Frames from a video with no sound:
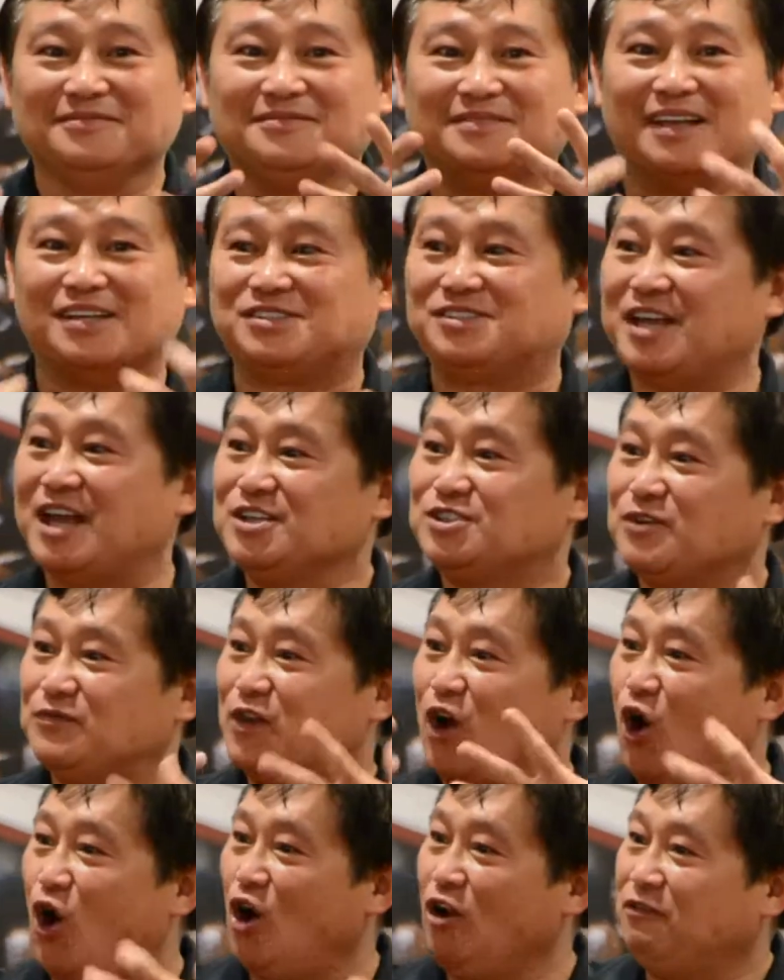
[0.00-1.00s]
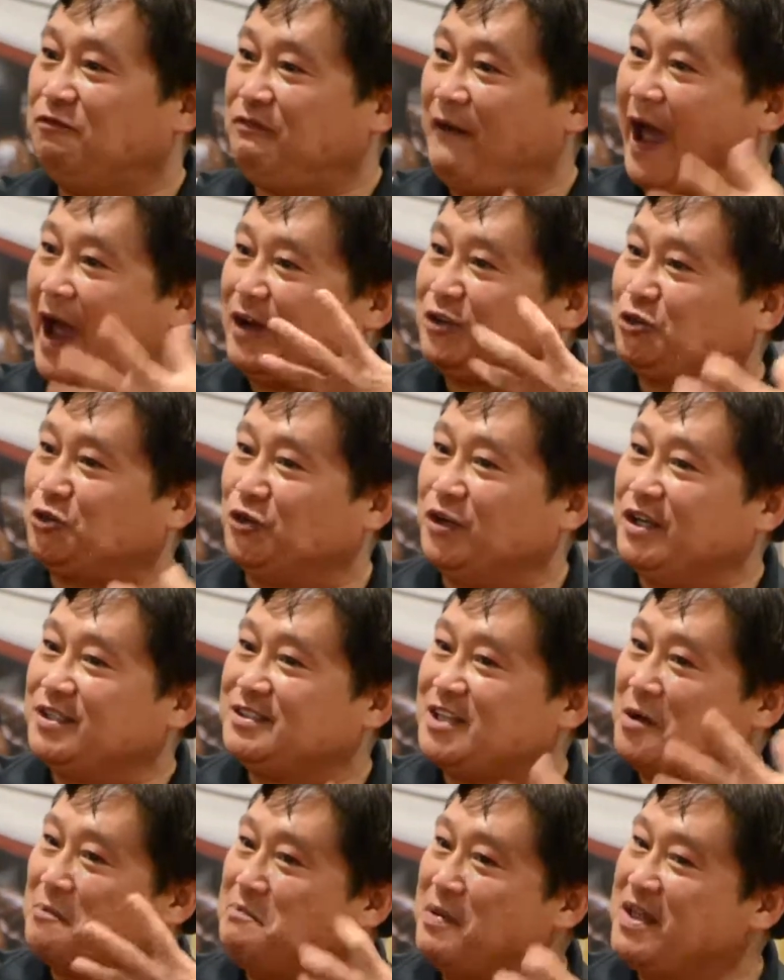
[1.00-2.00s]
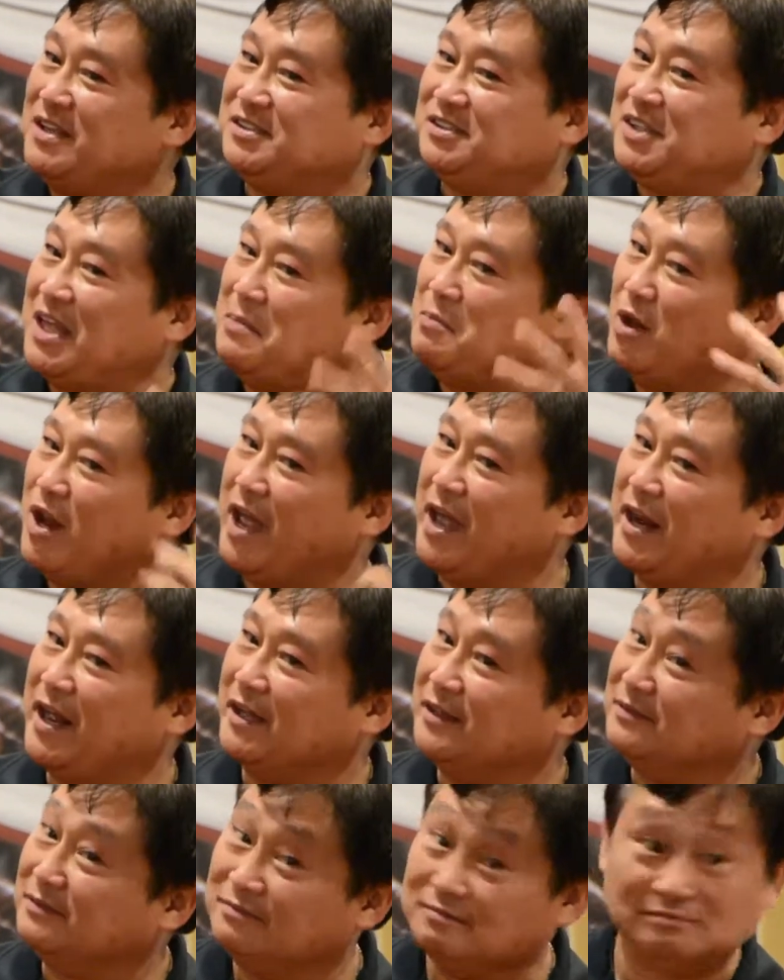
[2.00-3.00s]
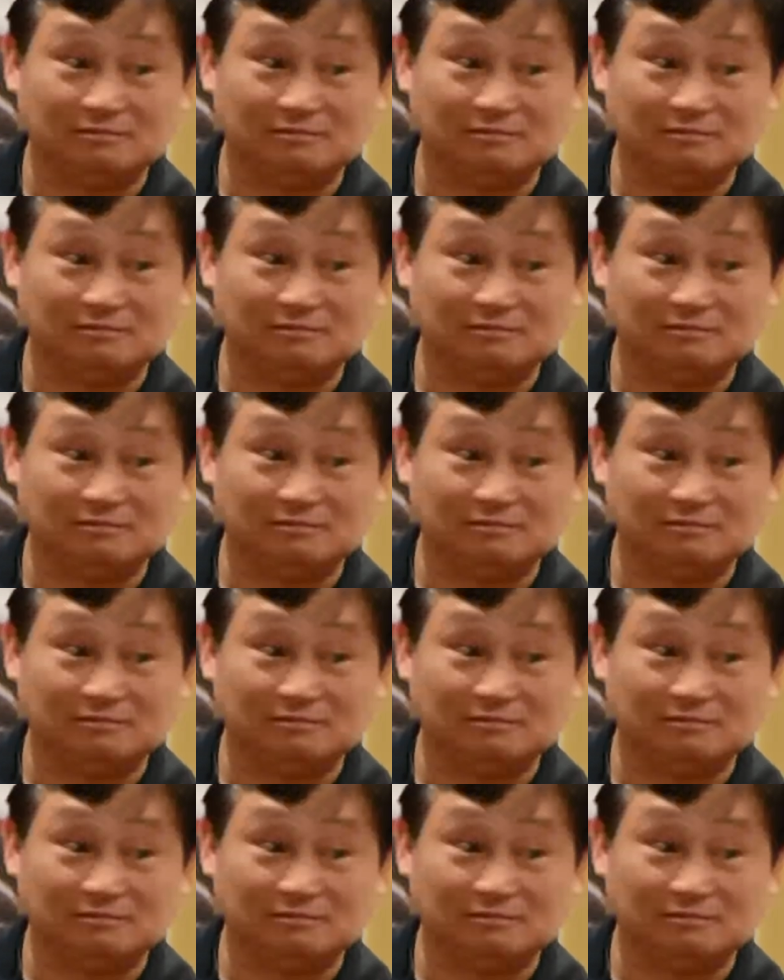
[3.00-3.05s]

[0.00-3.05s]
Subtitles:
the sense of the olfactory is now being stimulated.